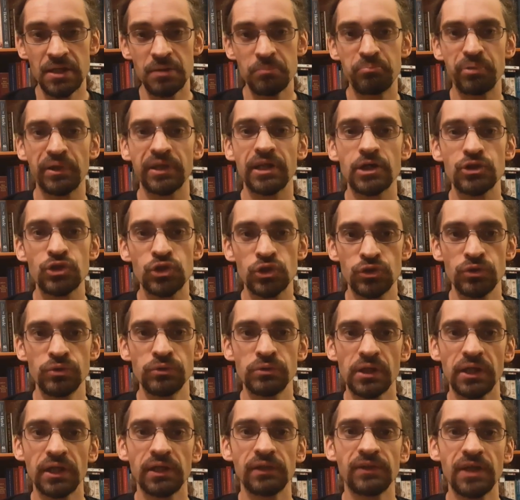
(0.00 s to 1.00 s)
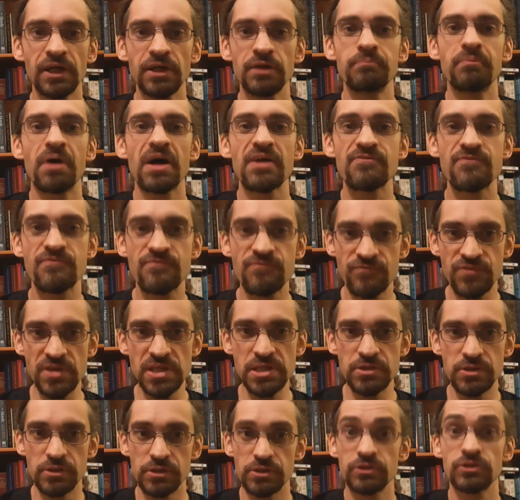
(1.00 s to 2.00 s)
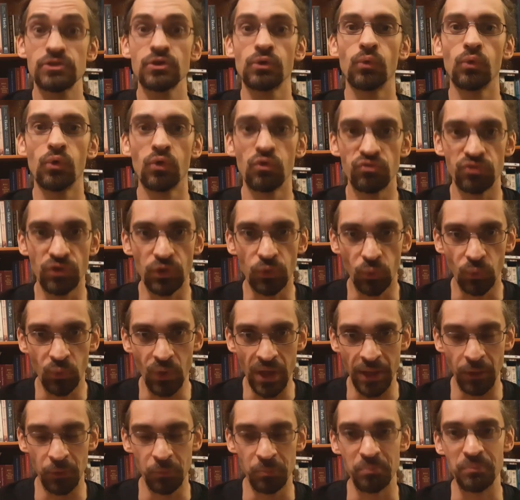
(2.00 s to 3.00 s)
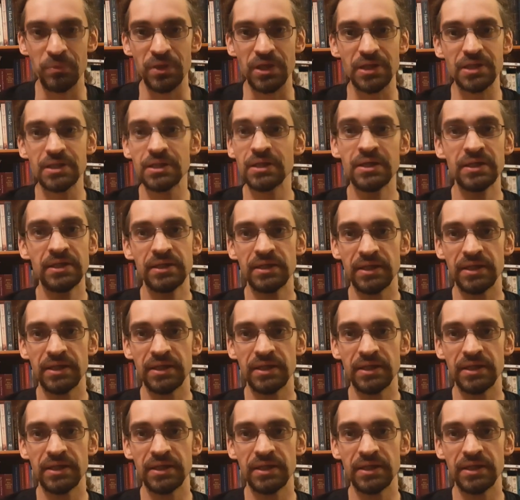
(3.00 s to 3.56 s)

but I shouldn't allow my fear to overwhelm me